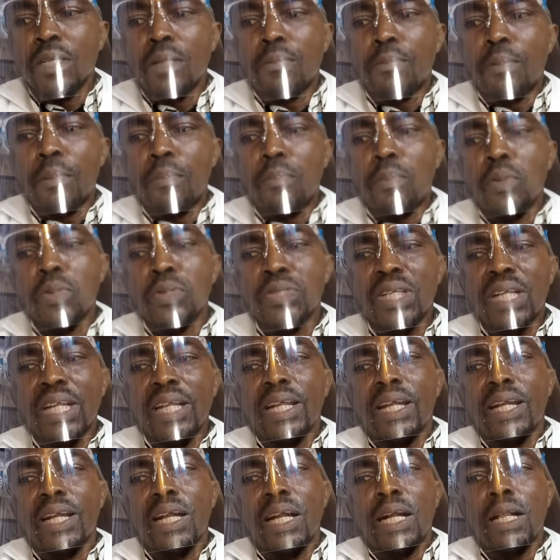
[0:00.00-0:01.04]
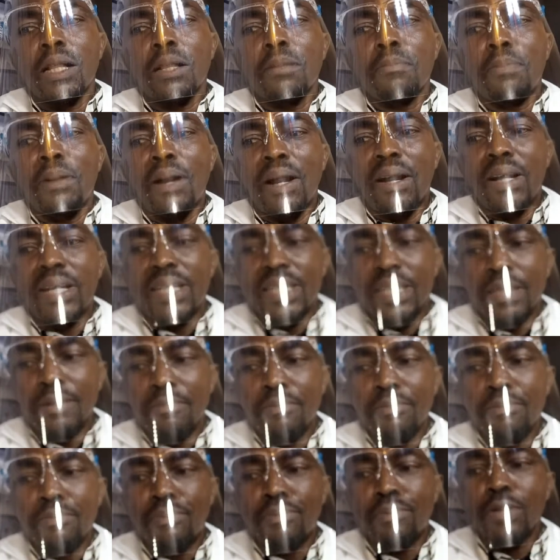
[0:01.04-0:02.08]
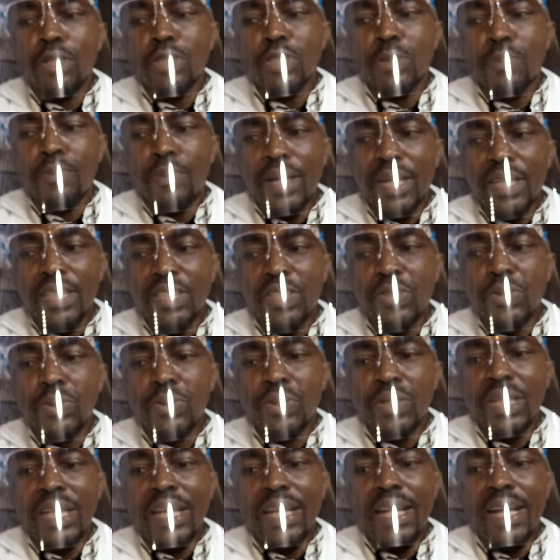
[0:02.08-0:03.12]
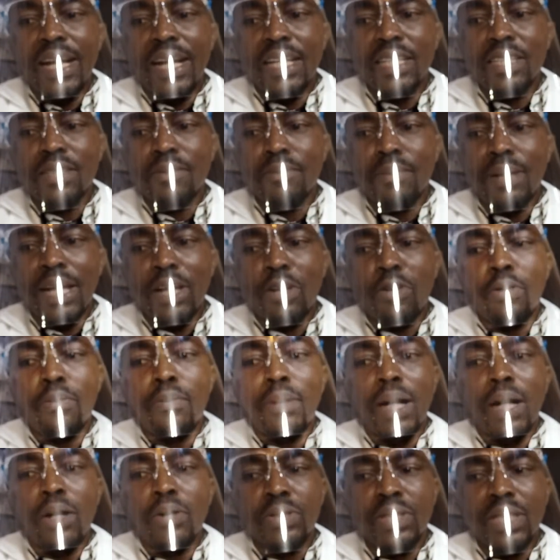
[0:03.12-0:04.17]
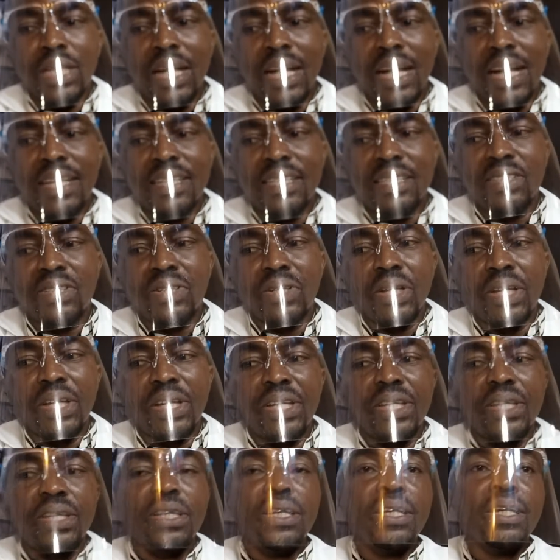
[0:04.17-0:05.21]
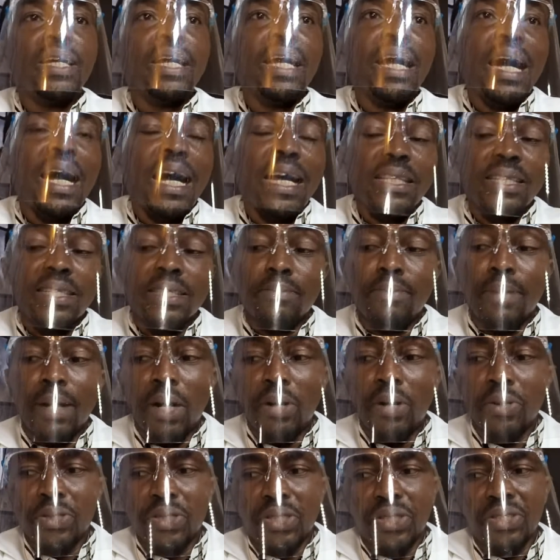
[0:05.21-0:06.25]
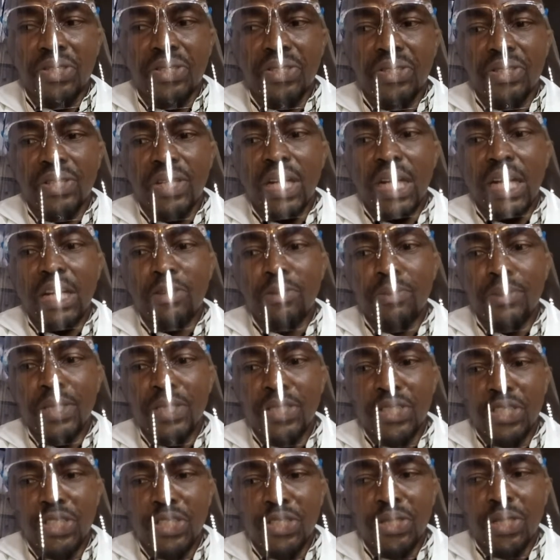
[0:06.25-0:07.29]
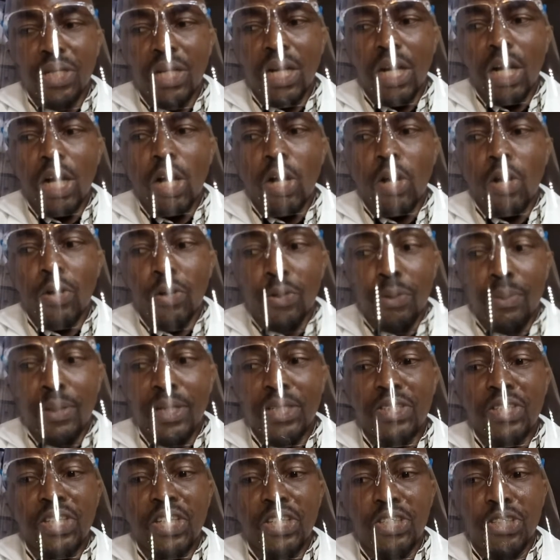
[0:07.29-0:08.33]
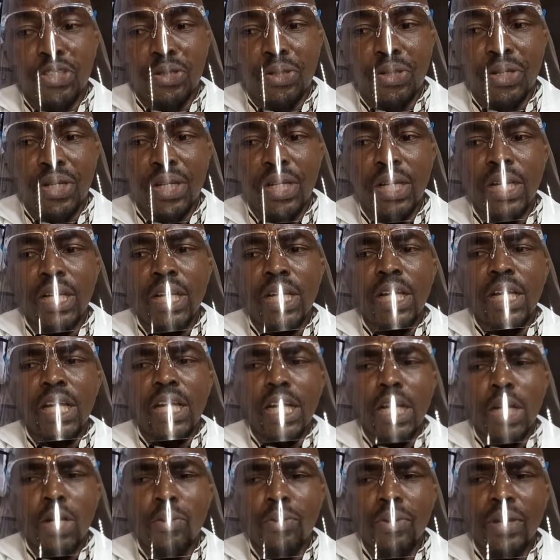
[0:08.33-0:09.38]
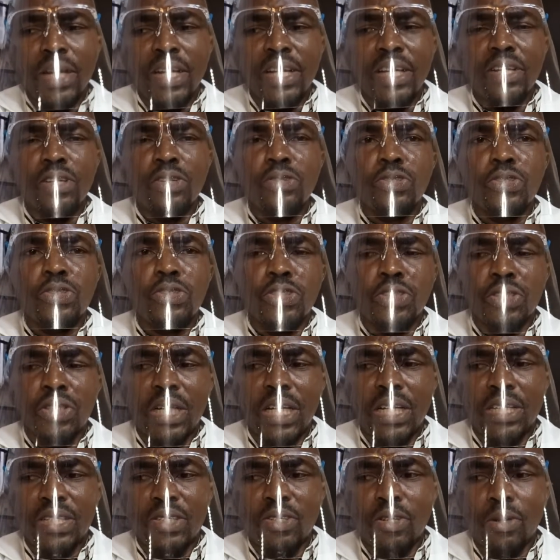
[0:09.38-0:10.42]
The proposed clinical paradigm prospects using enhanced microbiota acetylcholine antibodies augmentation included in nutritional